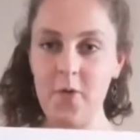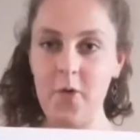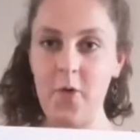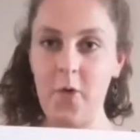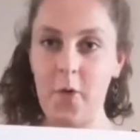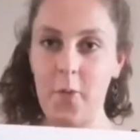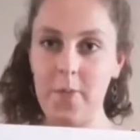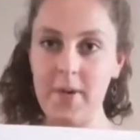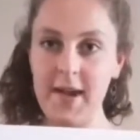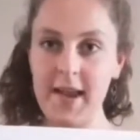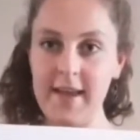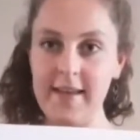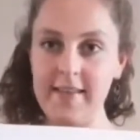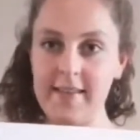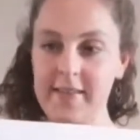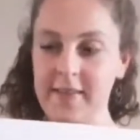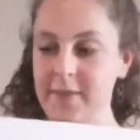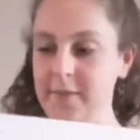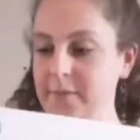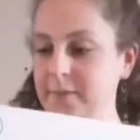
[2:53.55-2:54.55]
or
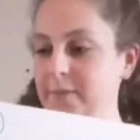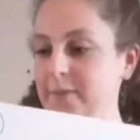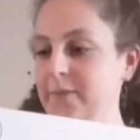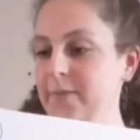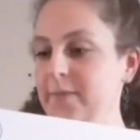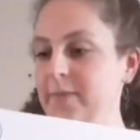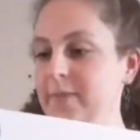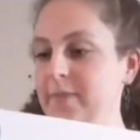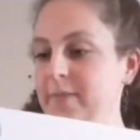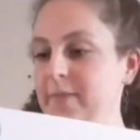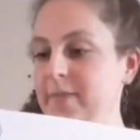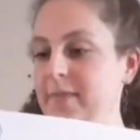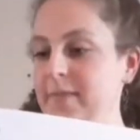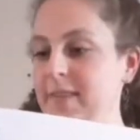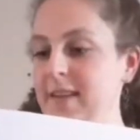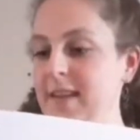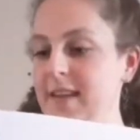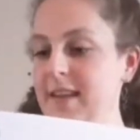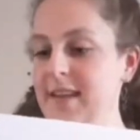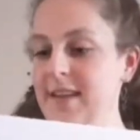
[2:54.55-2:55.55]
place.
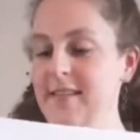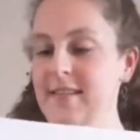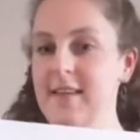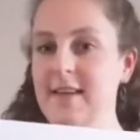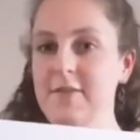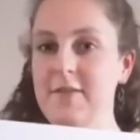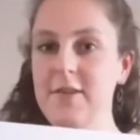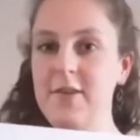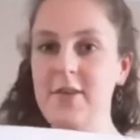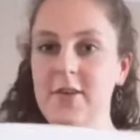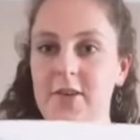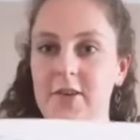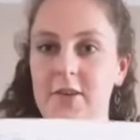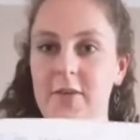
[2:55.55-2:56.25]
Let's have a look.